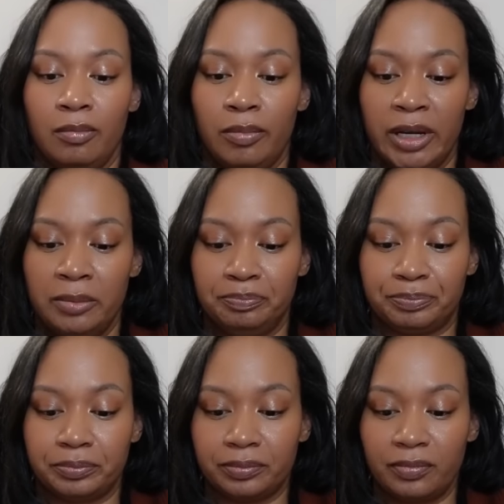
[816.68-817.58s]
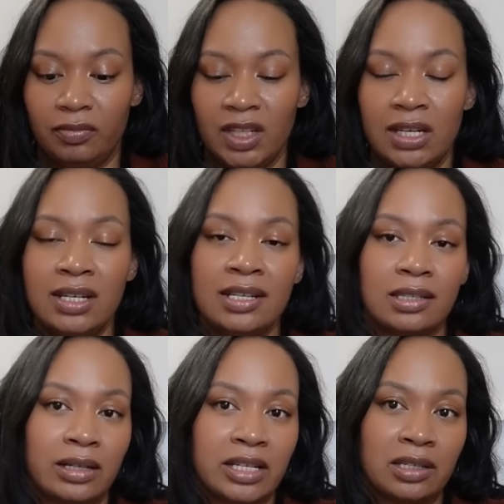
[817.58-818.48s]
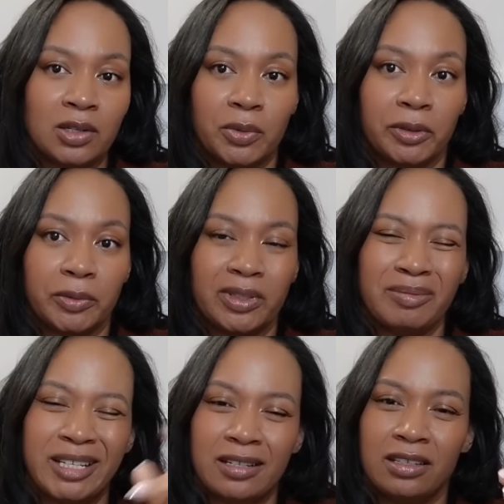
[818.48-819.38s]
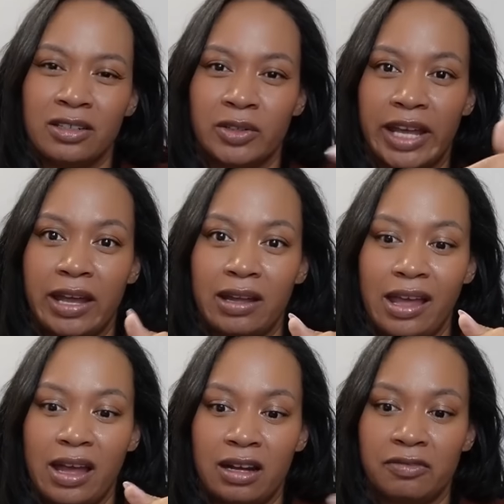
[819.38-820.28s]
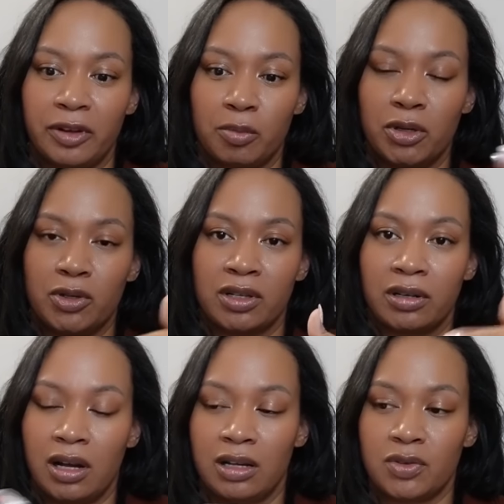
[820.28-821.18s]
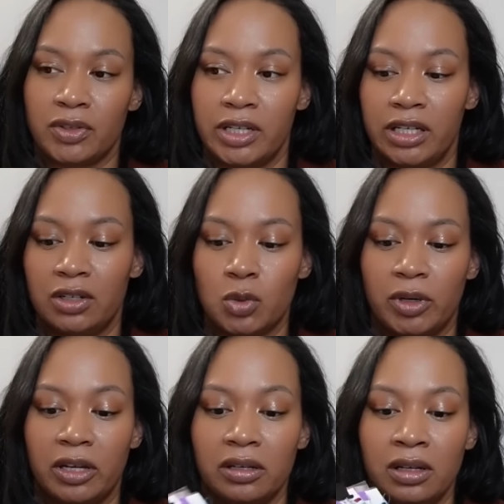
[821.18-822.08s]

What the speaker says: But it is nice to work. I mean, you know, they have their pros and cons for each, but